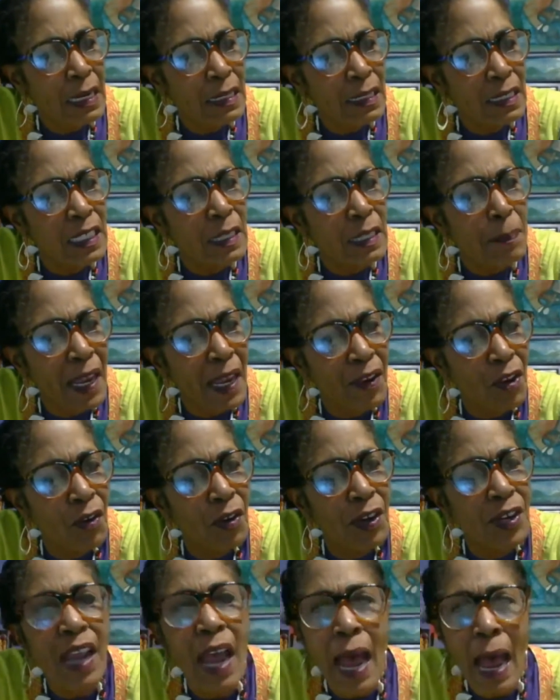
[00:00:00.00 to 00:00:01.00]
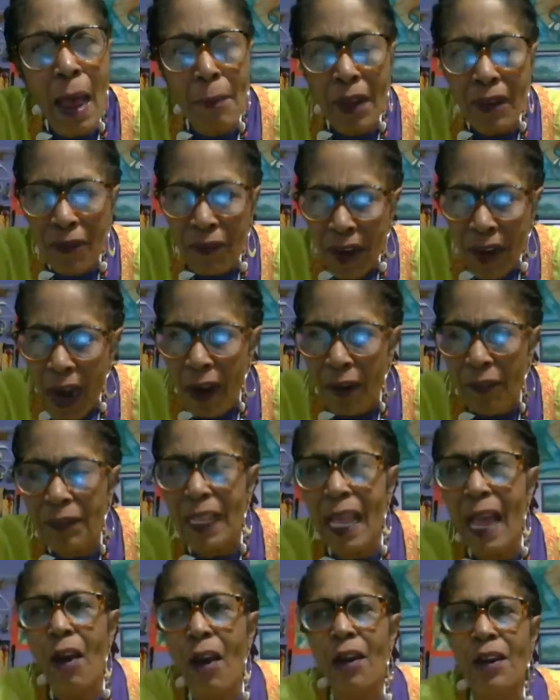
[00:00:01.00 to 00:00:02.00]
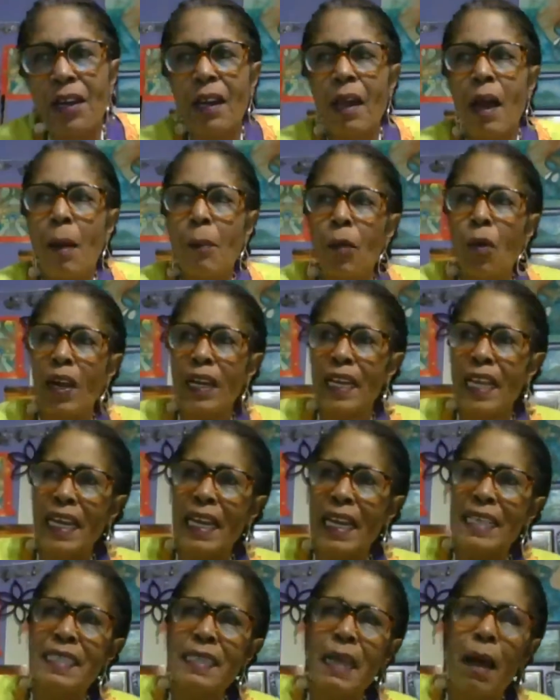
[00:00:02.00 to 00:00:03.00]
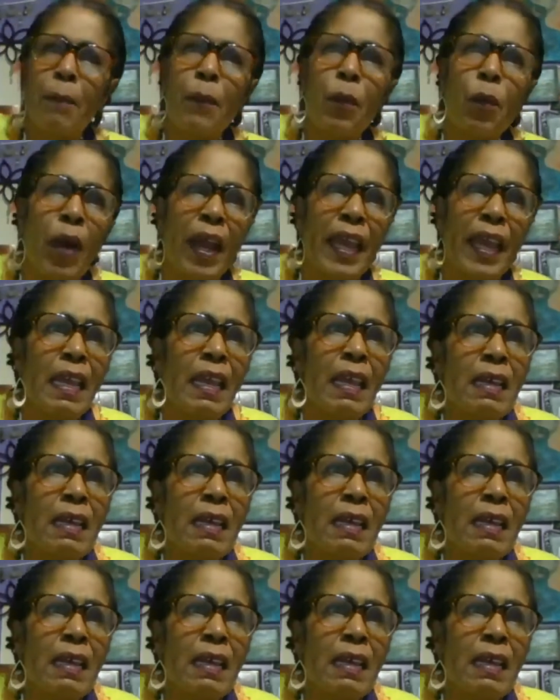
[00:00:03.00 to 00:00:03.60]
to spend your time in Firefly or to come on in at some point